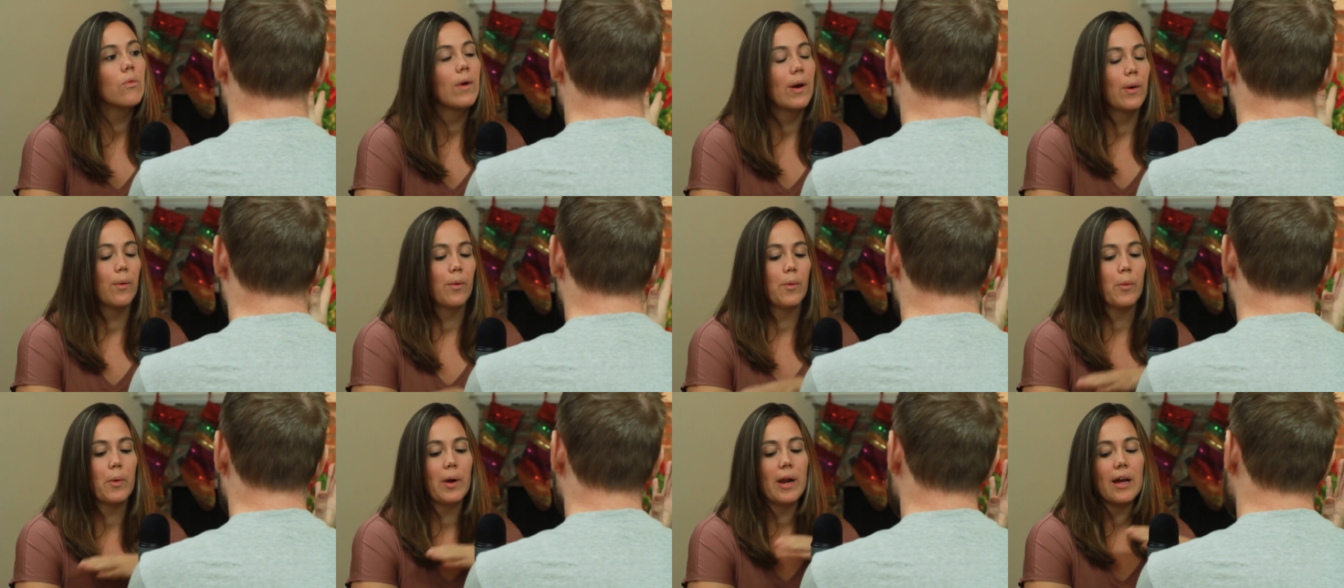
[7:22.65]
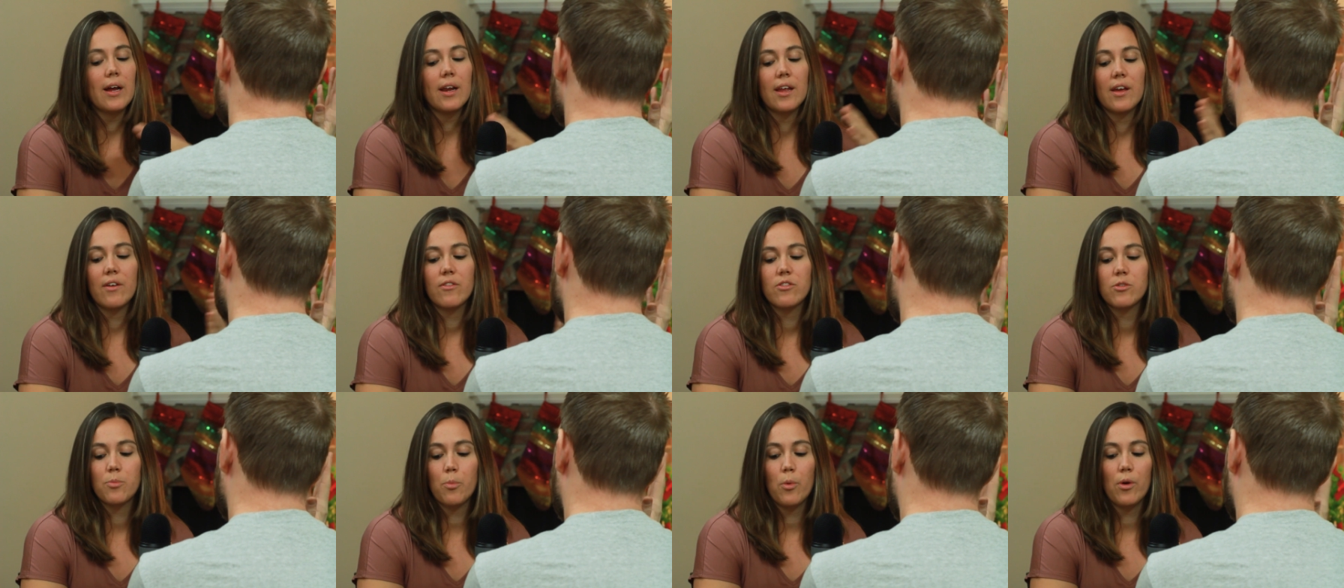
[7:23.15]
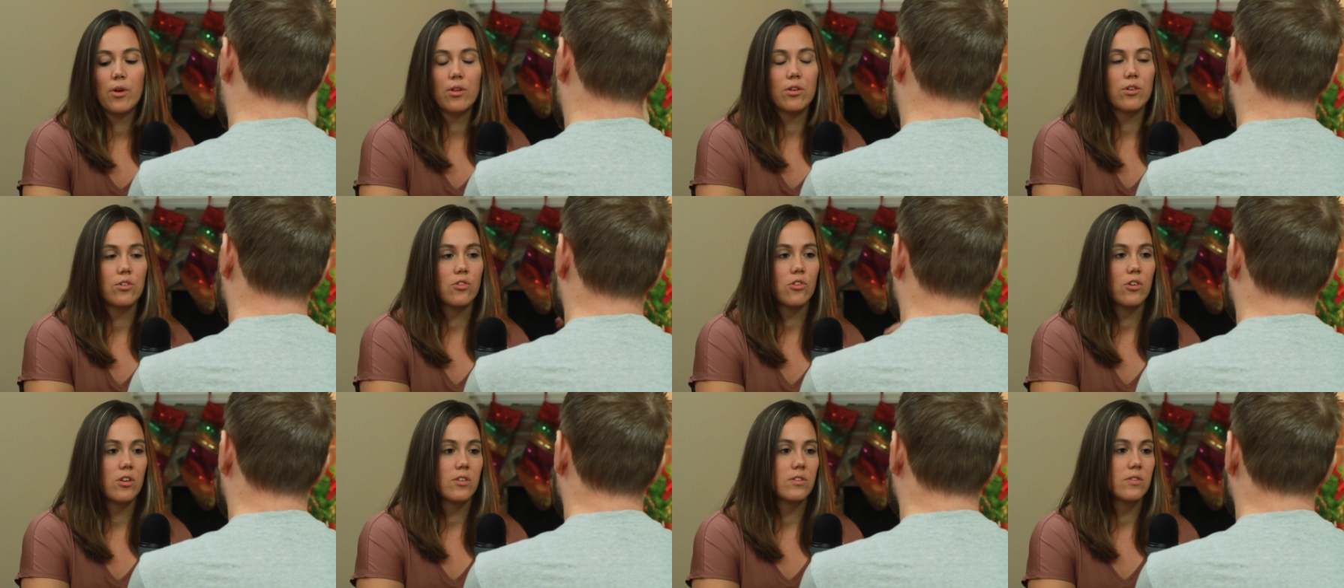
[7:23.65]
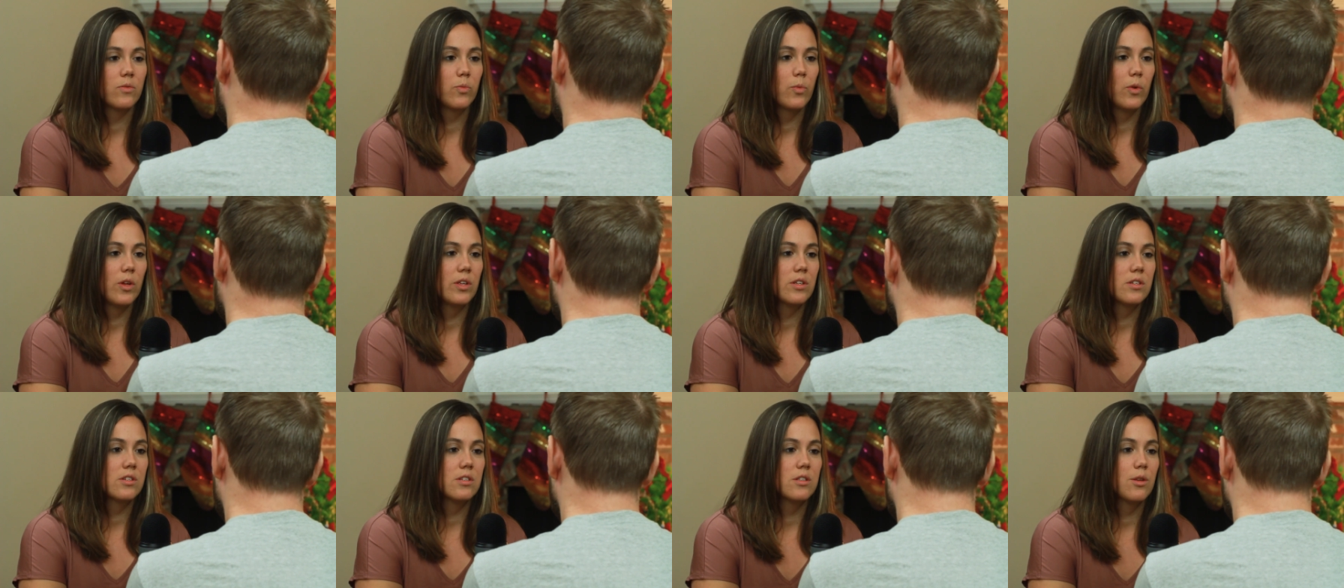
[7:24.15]
Right, we're not going to give spoilers because
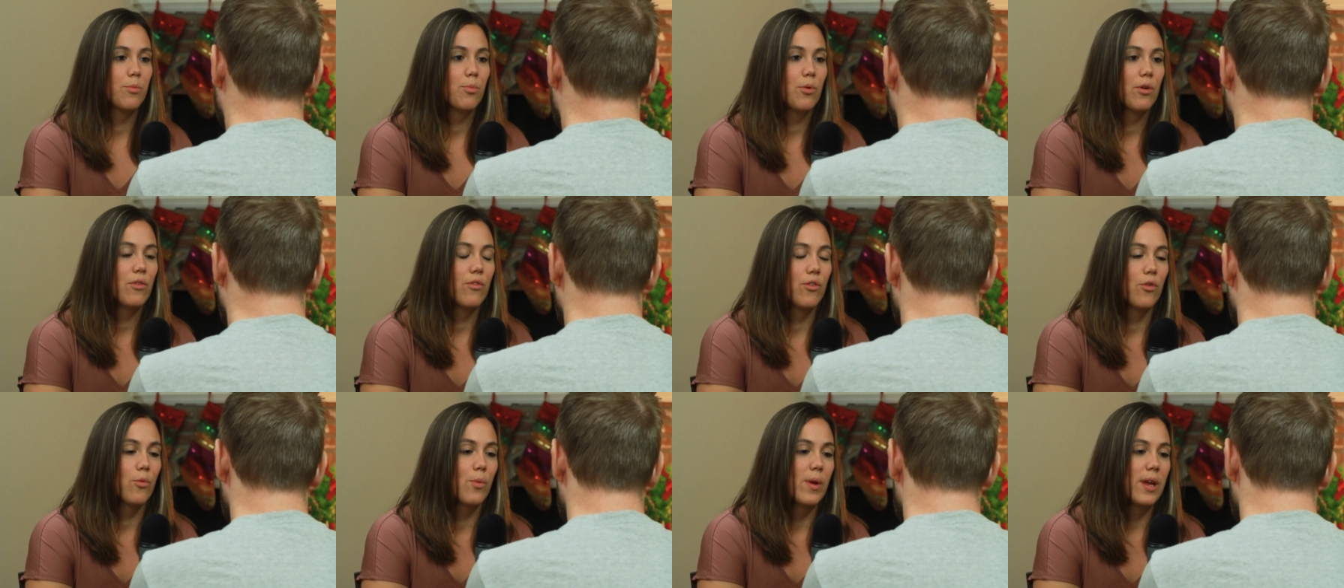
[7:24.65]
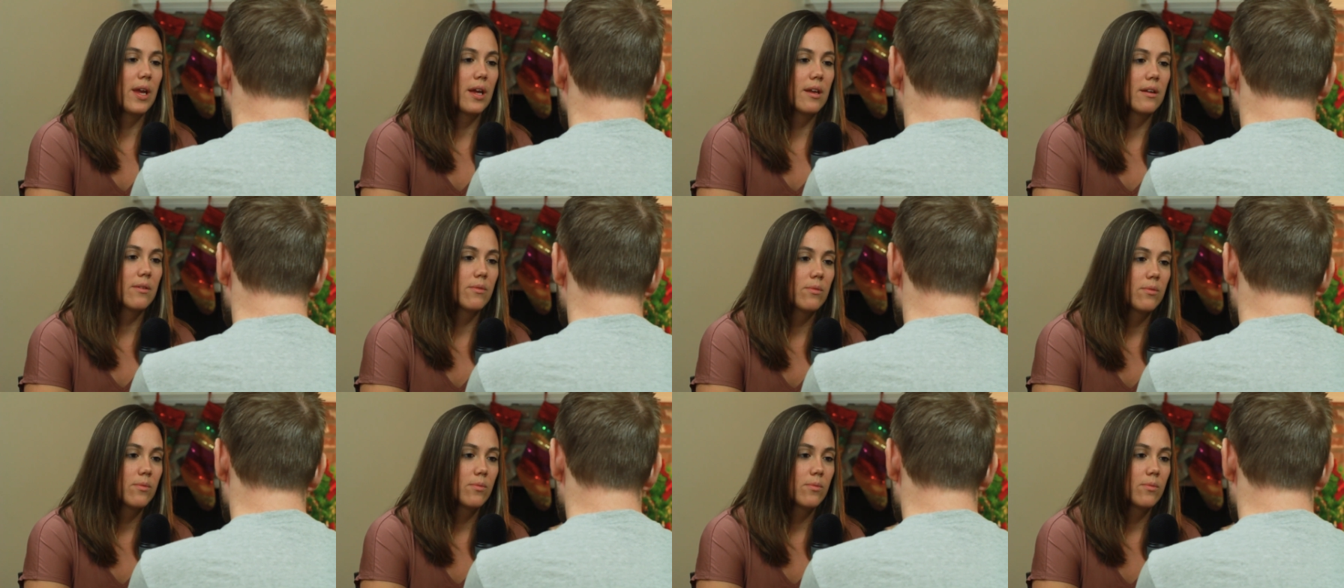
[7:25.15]
this is the preview weekend.